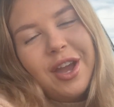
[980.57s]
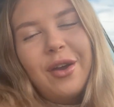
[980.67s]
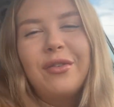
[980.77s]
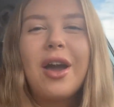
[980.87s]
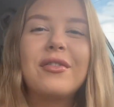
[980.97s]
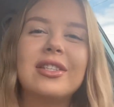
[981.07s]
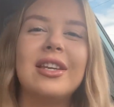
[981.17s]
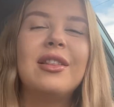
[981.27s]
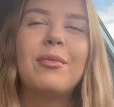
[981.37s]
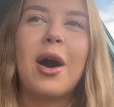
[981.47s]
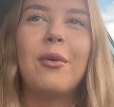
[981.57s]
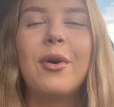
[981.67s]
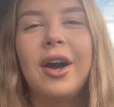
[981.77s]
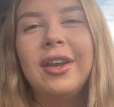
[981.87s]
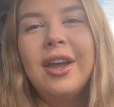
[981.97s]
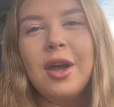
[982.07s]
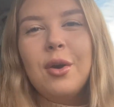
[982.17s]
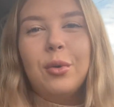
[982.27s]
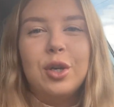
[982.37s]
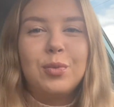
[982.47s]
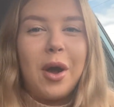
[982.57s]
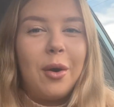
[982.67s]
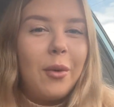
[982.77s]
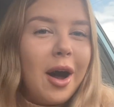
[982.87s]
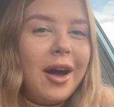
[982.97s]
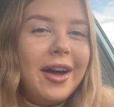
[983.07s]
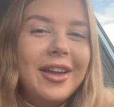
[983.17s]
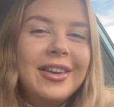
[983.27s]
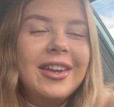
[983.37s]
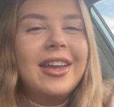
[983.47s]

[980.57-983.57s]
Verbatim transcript: If you haven't seen part one, watch part one.